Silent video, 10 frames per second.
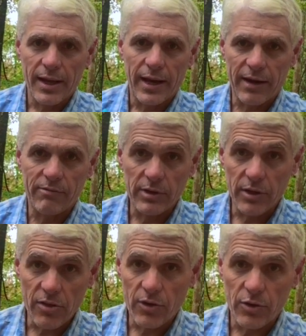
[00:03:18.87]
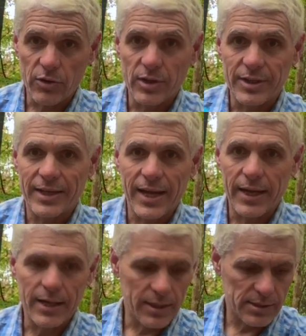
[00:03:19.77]
every third
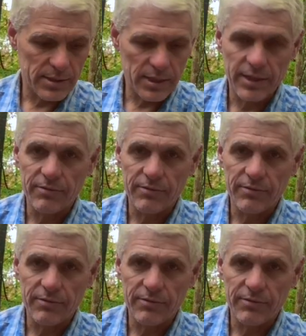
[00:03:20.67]
day to give